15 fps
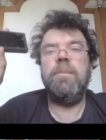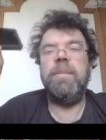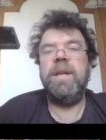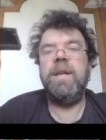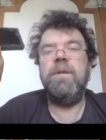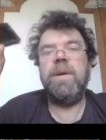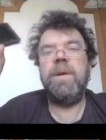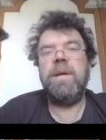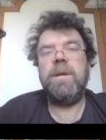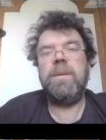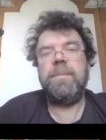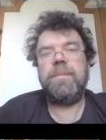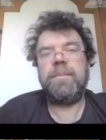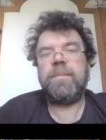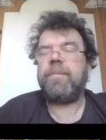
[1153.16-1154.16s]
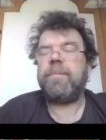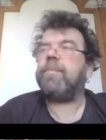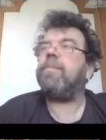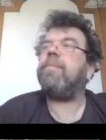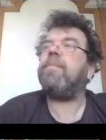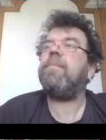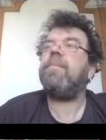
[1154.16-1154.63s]
Miniware.
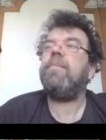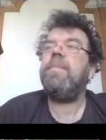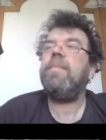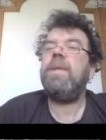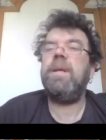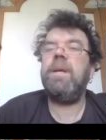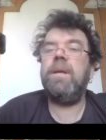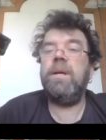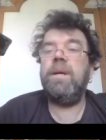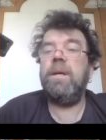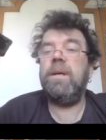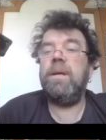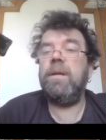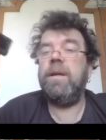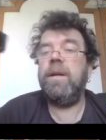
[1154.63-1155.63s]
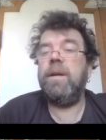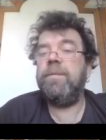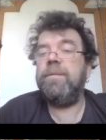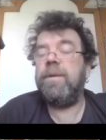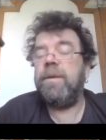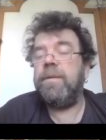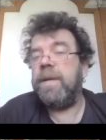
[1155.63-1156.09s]
They are
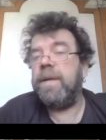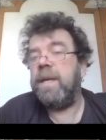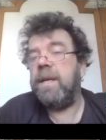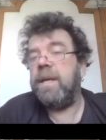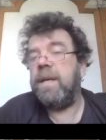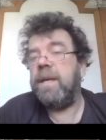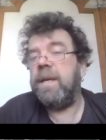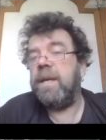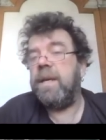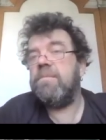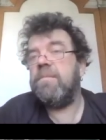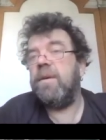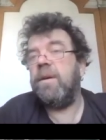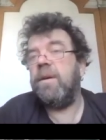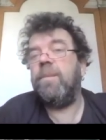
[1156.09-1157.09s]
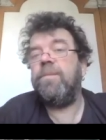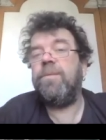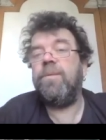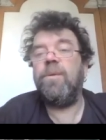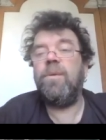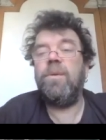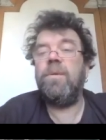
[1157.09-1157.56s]
very
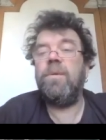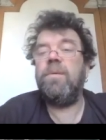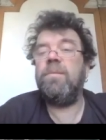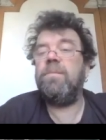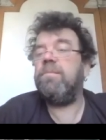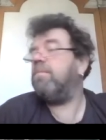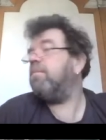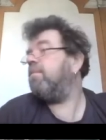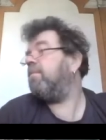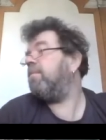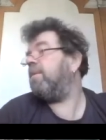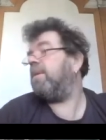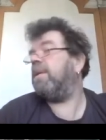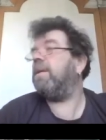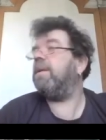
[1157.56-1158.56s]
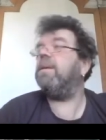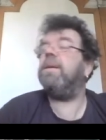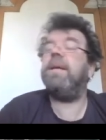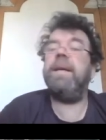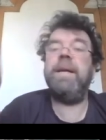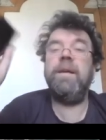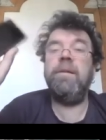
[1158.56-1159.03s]
helpful
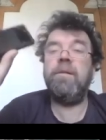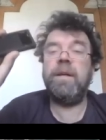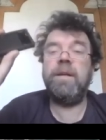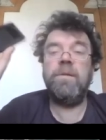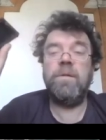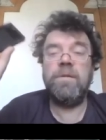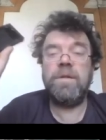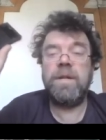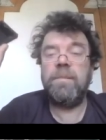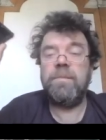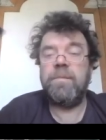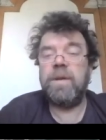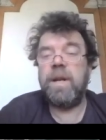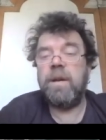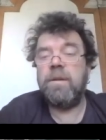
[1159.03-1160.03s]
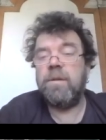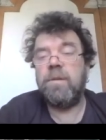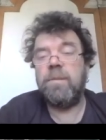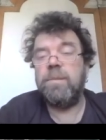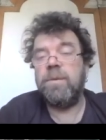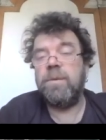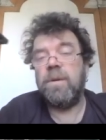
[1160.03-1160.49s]
and you can use them without a
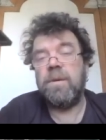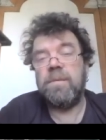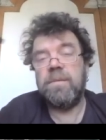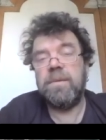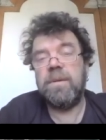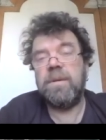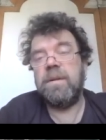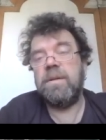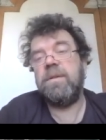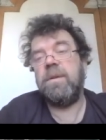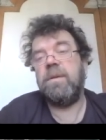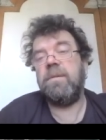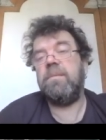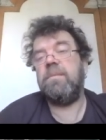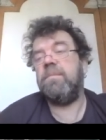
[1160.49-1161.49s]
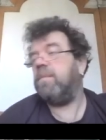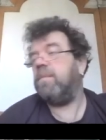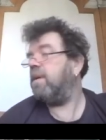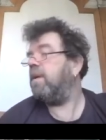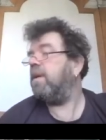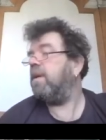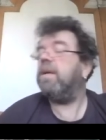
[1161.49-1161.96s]
computer. So
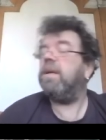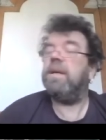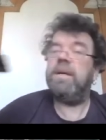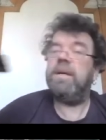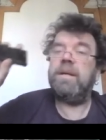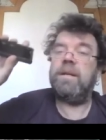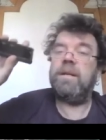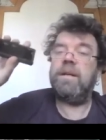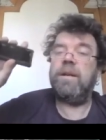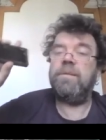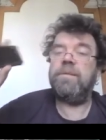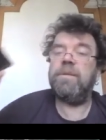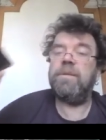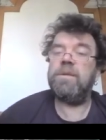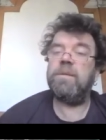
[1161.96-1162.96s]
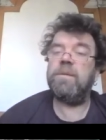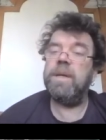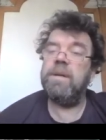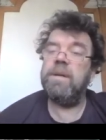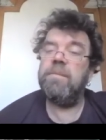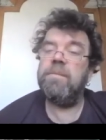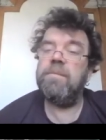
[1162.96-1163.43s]
they have a
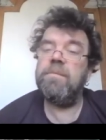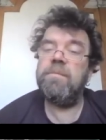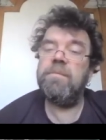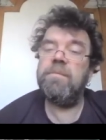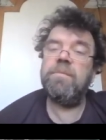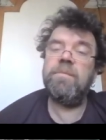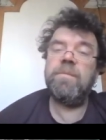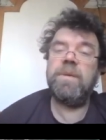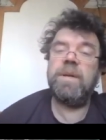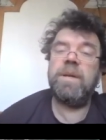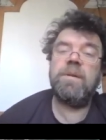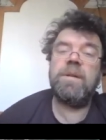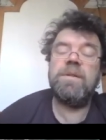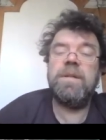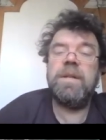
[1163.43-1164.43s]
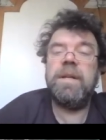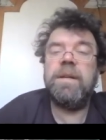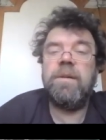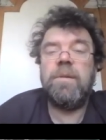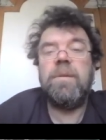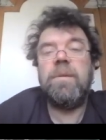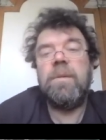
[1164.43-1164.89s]
screen where you can see
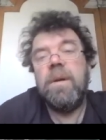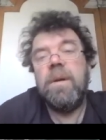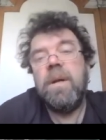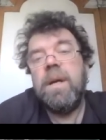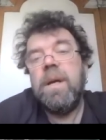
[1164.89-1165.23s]
it all.